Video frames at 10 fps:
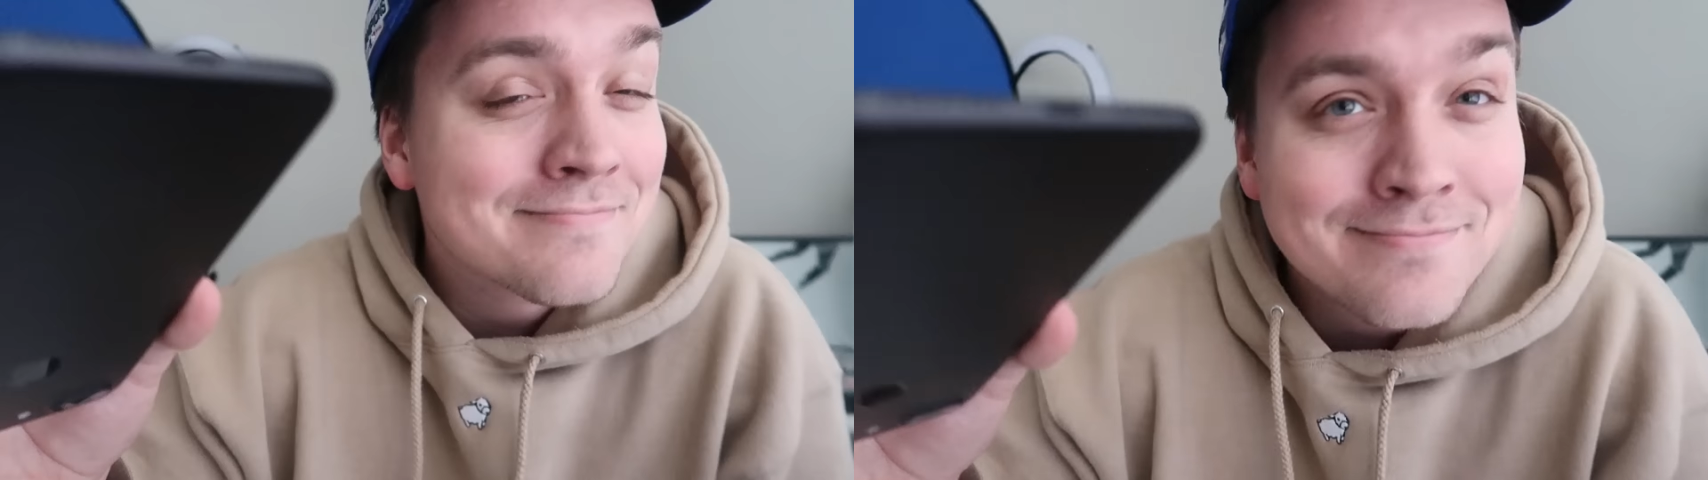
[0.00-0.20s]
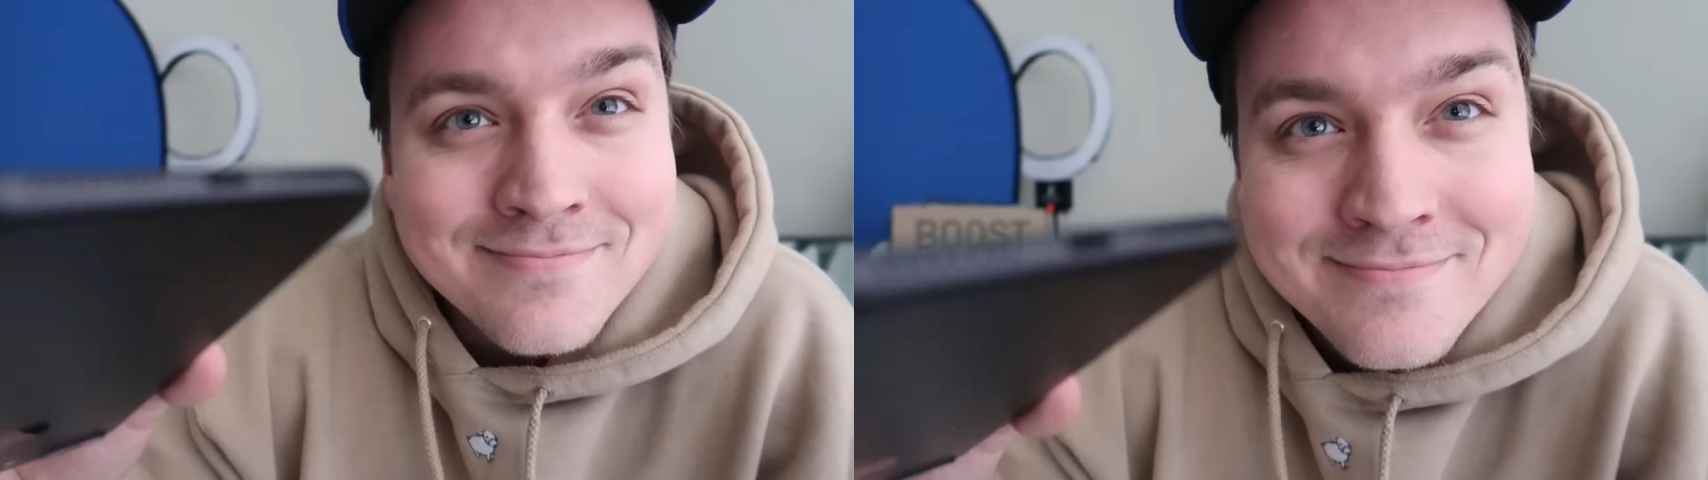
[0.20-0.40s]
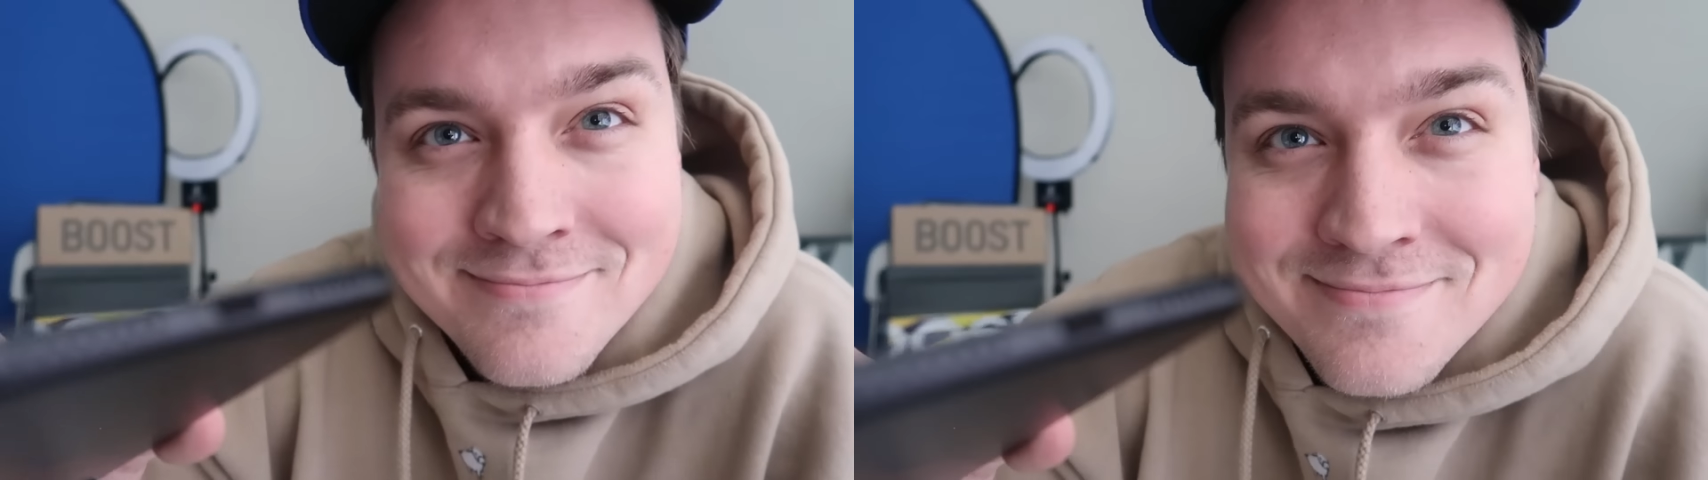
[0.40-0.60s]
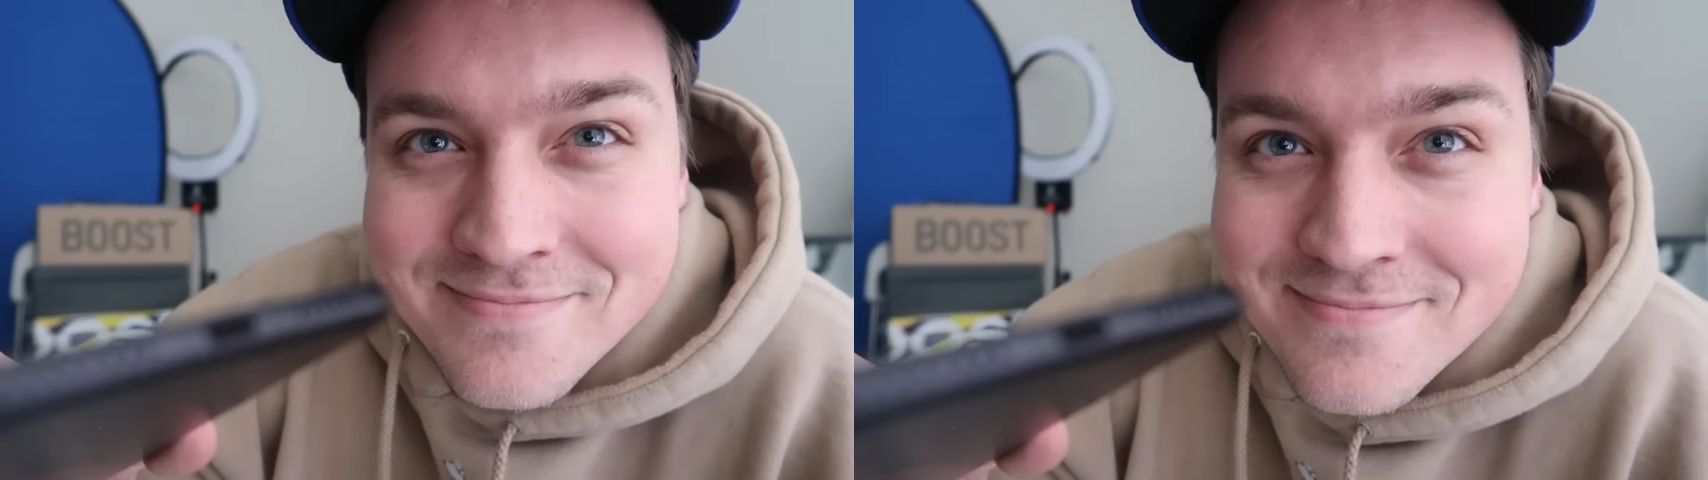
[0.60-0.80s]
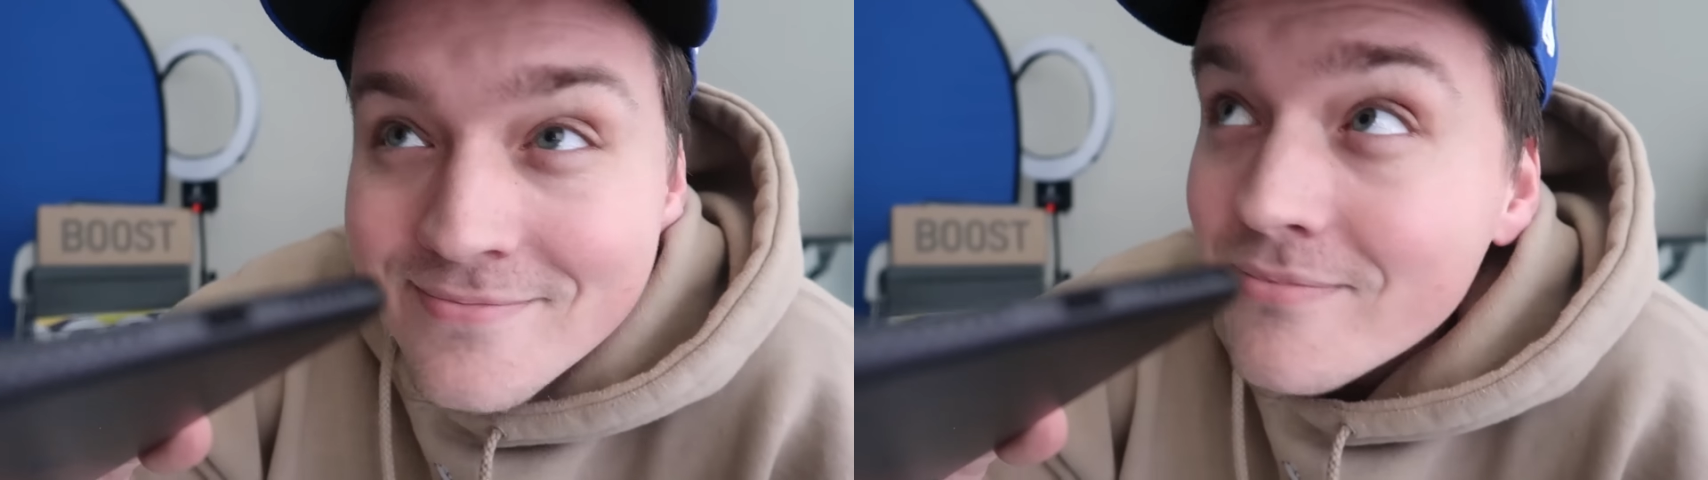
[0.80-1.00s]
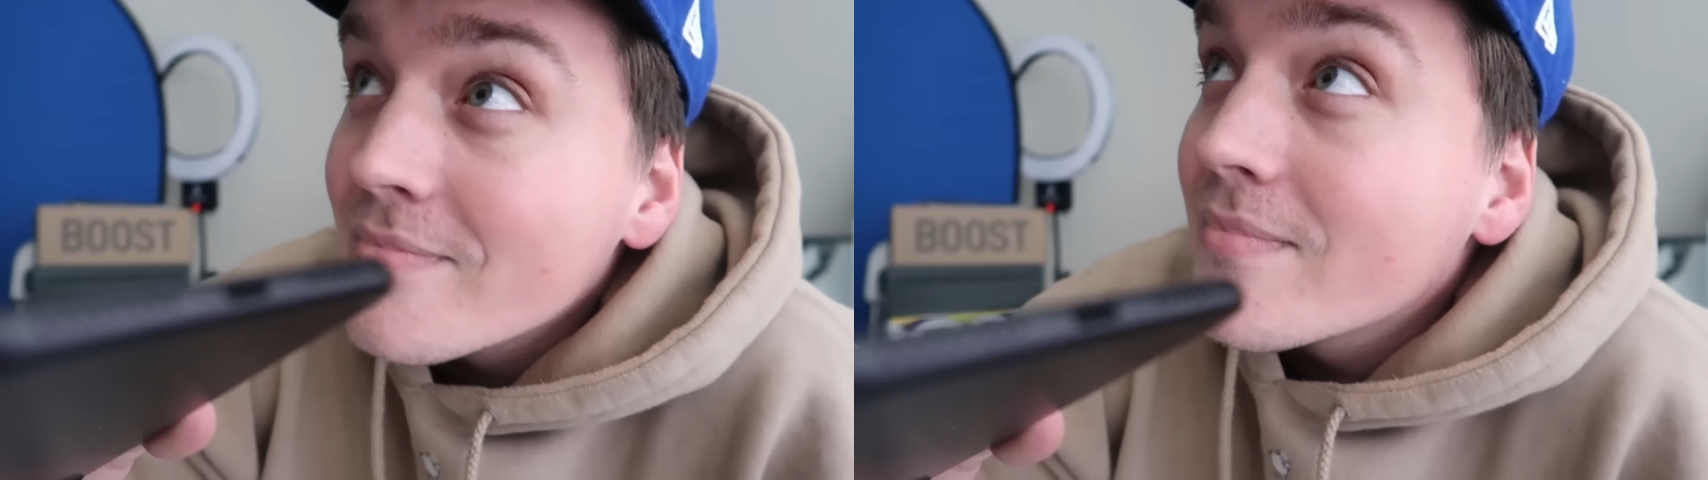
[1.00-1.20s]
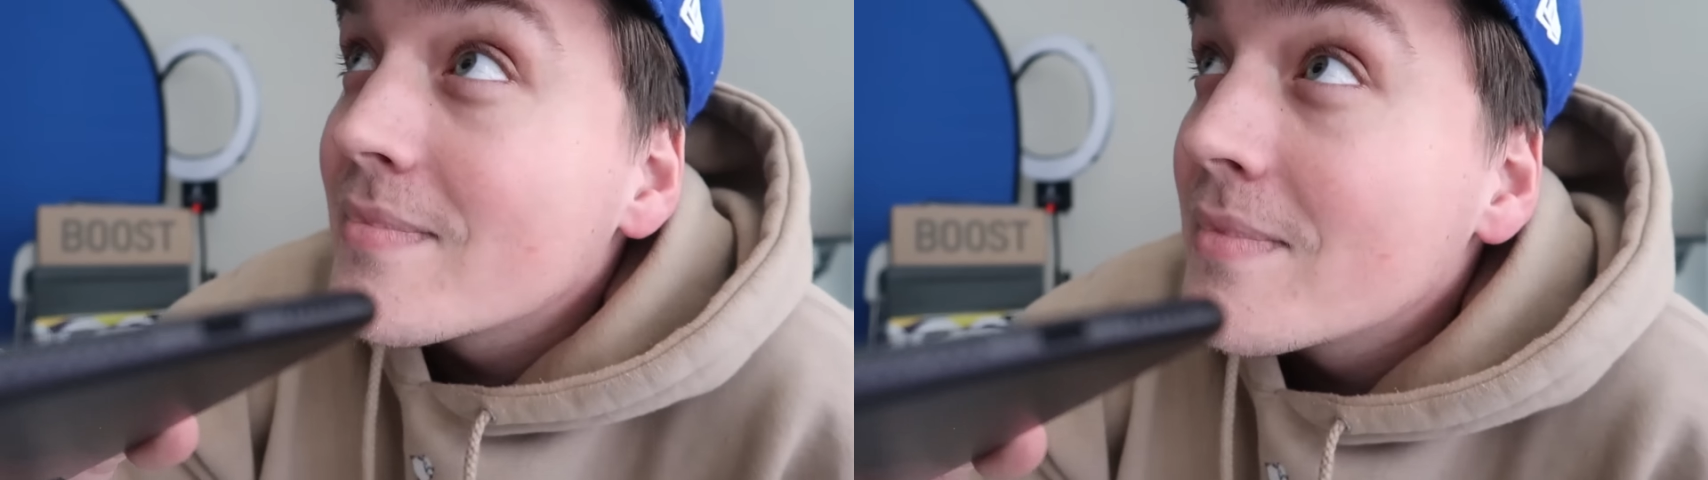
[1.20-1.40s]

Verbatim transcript: anything wrong with cars,